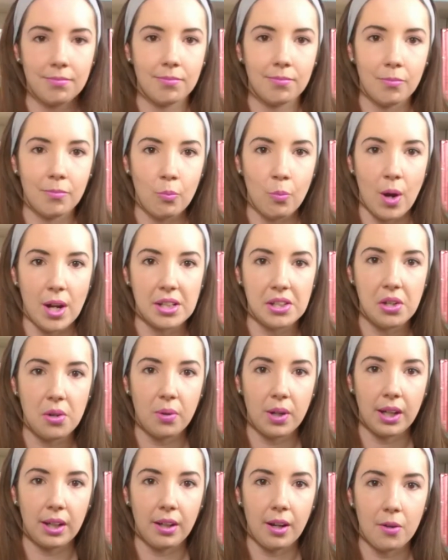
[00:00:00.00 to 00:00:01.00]
one you
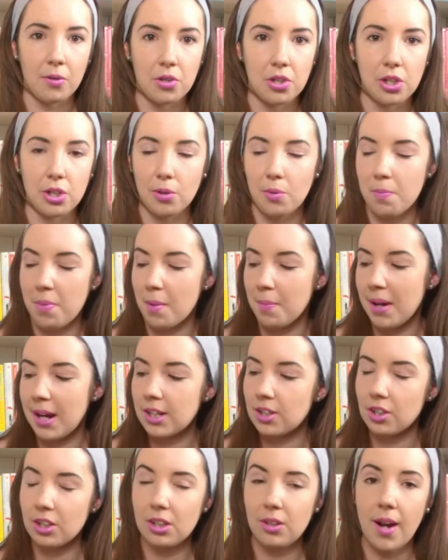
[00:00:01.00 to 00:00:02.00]
can go to, but make
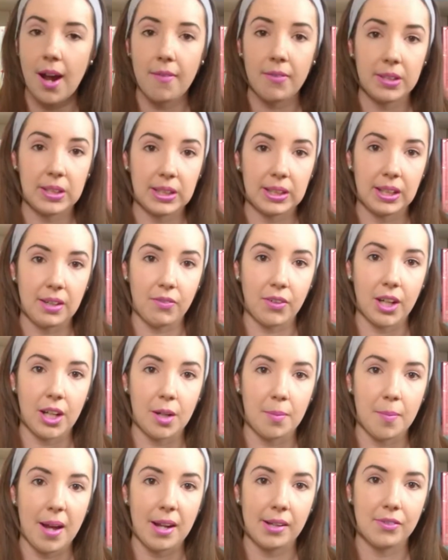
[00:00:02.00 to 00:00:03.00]
sure you have a significant
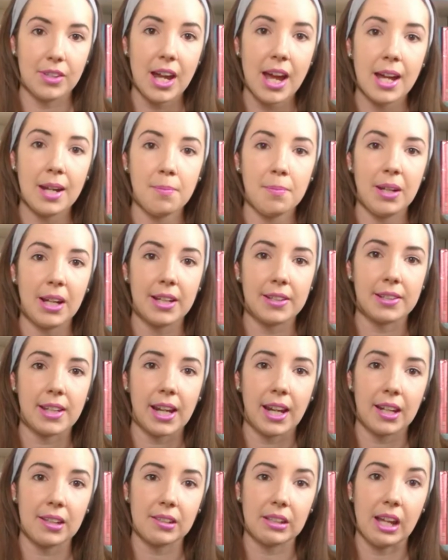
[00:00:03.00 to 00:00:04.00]
amount of time because,
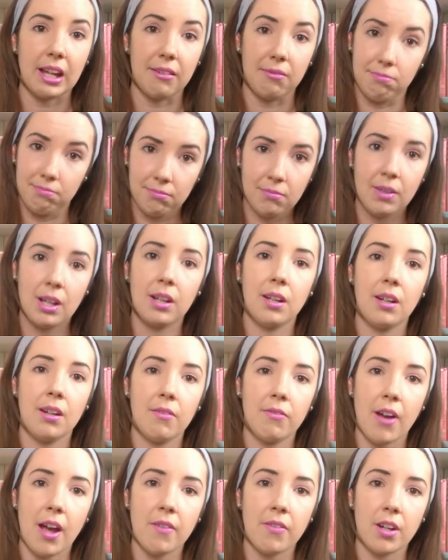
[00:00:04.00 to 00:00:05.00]
like I said,
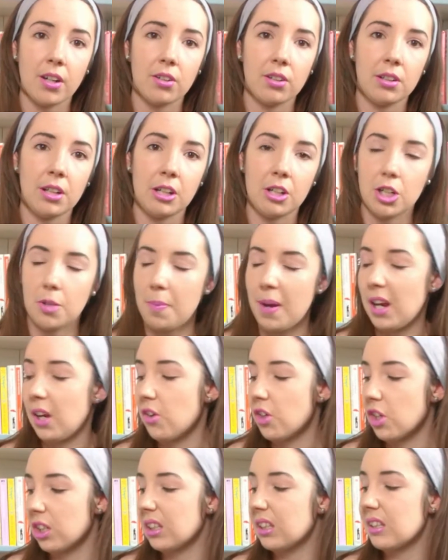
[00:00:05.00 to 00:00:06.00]
500-ish
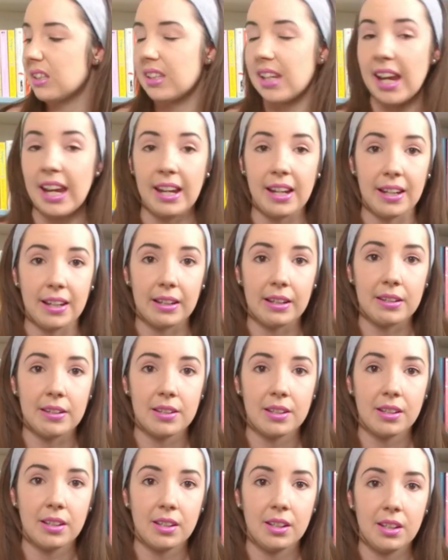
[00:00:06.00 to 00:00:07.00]
pages and
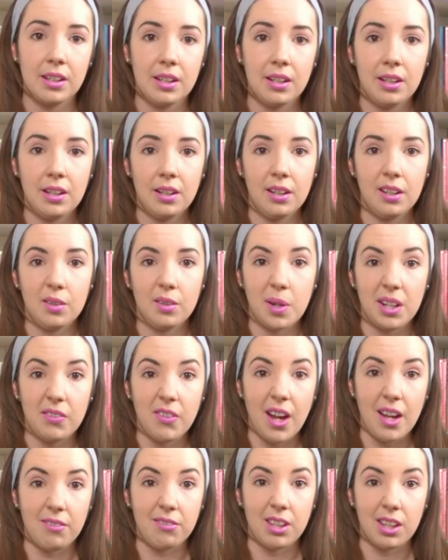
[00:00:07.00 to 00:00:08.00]

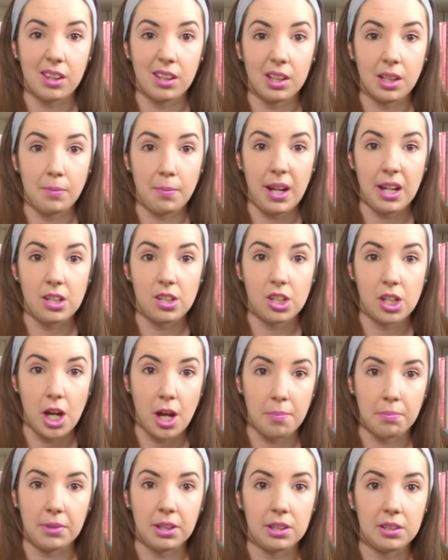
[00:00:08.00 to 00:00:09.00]
25 to 30 page
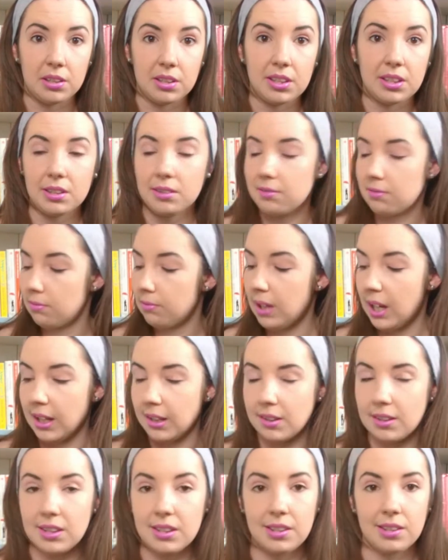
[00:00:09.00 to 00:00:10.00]
chapters.
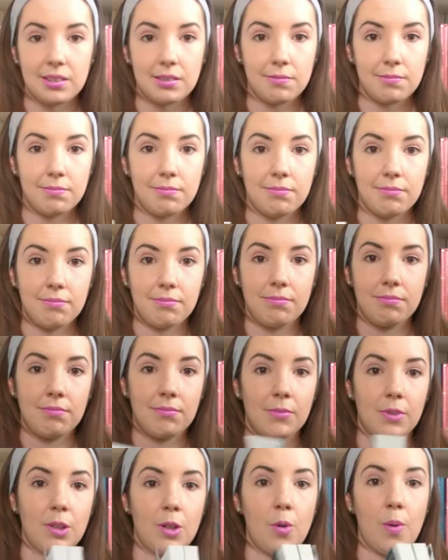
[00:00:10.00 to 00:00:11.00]
It's
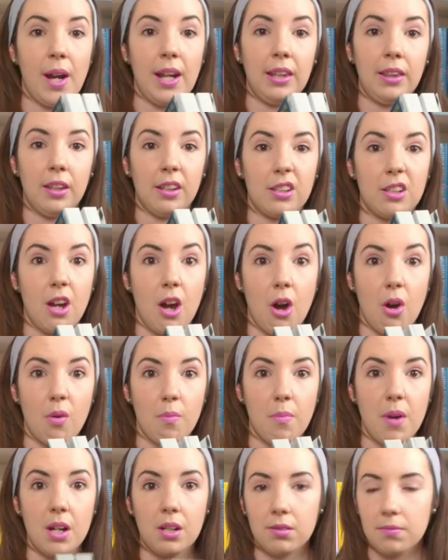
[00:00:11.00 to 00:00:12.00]
quite the tome.